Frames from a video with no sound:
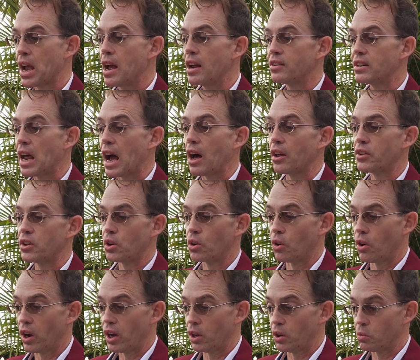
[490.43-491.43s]
Now, the
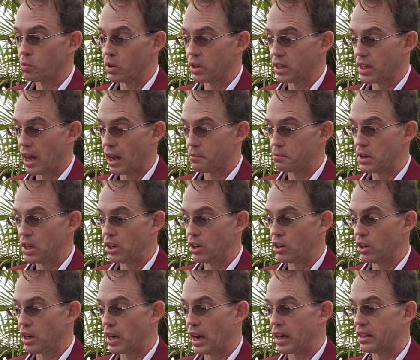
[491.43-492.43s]
oil would not be a
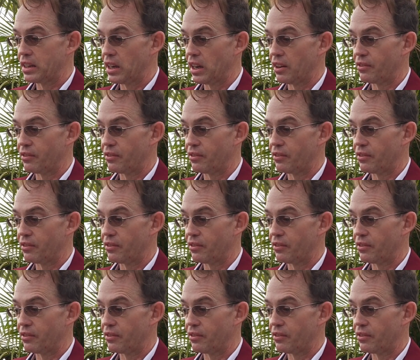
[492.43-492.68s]
good idea